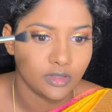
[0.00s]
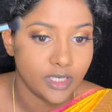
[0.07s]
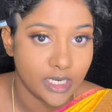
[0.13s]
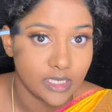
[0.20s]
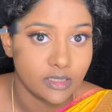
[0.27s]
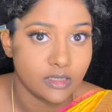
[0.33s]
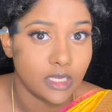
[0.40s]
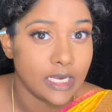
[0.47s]

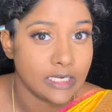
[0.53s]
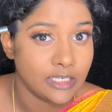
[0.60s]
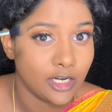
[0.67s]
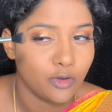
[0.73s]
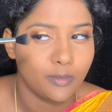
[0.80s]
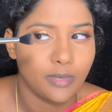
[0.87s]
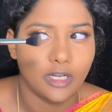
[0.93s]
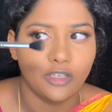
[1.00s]
yes,
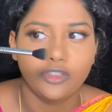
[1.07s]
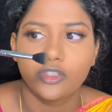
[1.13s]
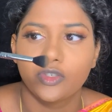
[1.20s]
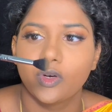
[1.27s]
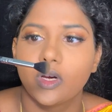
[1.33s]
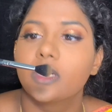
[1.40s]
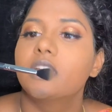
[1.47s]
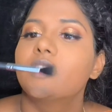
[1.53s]
eyeshadow brush, you
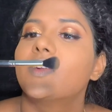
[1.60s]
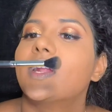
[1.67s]
heard it